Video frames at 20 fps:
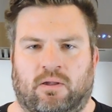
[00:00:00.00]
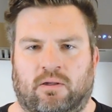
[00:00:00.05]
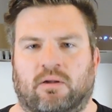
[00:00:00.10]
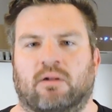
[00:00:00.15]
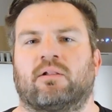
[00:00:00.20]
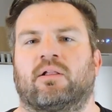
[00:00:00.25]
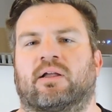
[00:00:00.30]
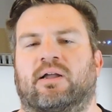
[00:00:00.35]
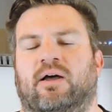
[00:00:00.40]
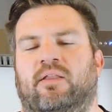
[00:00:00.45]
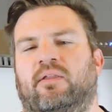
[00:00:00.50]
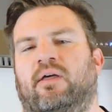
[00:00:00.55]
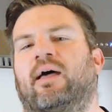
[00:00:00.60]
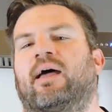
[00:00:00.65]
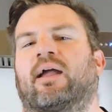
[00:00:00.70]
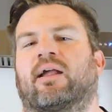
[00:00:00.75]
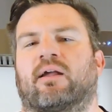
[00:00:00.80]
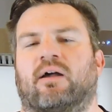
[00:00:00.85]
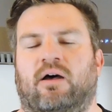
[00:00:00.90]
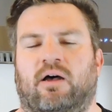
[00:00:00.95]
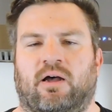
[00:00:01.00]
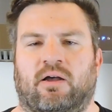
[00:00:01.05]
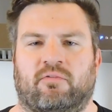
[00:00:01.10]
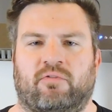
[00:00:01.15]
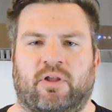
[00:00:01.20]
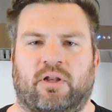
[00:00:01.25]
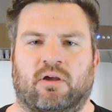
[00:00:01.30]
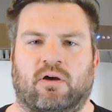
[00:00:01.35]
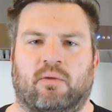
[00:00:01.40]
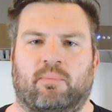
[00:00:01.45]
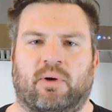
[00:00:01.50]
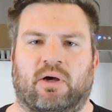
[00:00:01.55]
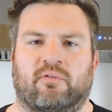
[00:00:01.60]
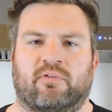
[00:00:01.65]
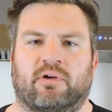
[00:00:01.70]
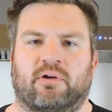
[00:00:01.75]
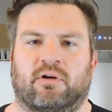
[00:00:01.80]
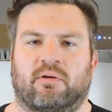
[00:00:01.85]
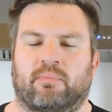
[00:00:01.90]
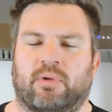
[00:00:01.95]
Click on the egg video above
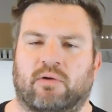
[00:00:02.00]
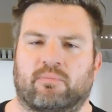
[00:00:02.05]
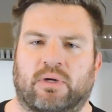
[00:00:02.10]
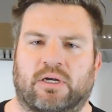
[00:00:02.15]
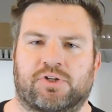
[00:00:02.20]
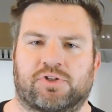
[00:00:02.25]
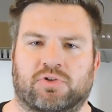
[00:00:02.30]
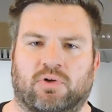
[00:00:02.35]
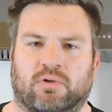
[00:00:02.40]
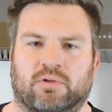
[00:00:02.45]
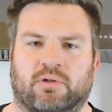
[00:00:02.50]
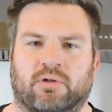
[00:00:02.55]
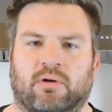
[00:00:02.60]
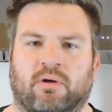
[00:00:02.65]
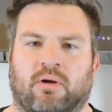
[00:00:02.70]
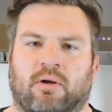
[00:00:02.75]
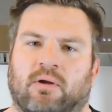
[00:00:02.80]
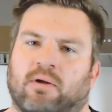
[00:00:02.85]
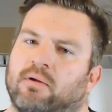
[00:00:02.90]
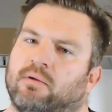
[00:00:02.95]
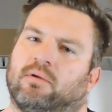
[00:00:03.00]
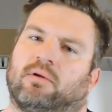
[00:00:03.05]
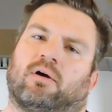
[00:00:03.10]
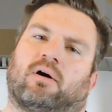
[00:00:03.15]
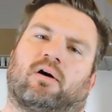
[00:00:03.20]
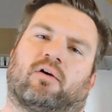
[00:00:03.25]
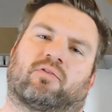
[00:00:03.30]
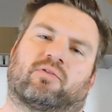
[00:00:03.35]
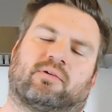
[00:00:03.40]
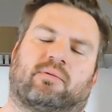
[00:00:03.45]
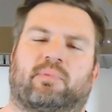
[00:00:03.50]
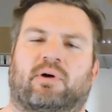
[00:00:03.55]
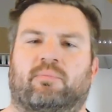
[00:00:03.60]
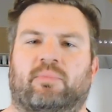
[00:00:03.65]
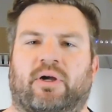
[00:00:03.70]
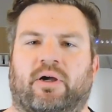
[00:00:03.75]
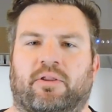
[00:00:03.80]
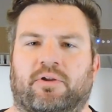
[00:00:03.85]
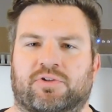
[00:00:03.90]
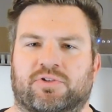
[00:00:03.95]
here, above my shoulder, also above
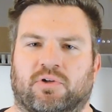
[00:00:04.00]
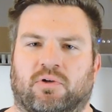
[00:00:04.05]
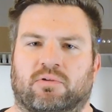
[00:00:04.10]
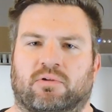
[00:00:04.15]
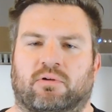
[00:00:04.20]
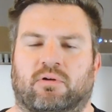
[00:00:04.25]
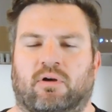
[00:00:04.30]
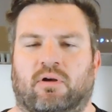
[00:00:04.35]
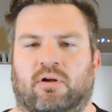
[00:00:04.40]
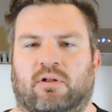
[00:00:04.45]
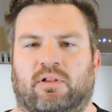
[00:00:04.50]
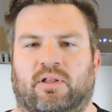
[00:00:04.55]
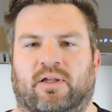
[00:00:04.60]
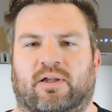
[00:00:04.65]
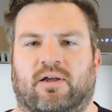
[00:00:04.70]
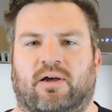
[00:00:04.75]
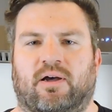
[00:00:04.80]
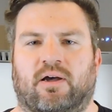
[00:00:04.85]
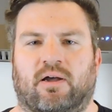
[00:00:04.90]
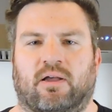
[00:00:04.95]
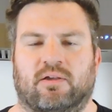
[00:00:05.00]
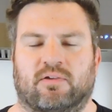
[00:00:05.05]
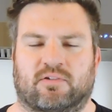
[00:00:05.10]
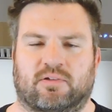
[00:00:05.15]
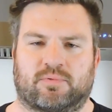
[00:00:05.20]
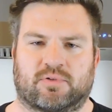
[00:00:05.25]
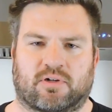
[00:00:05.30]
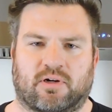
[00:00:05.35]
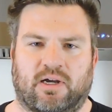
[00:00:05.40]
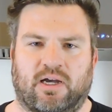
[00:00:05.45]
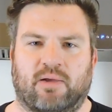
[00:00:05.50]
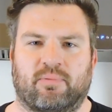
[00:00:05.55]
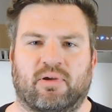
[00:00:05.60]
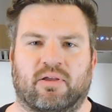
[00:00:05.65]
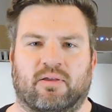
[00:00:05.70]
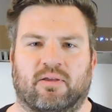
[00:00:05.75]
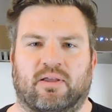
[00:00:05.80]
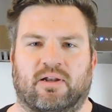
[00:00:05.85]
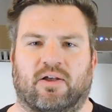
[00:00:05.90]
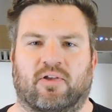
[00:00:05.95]
my other shoulder. Click subscribe,
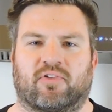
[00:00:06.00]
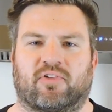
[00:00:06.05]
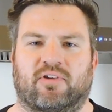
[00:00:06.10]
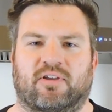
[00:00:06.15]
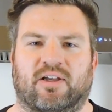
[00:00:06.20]
and I'll see you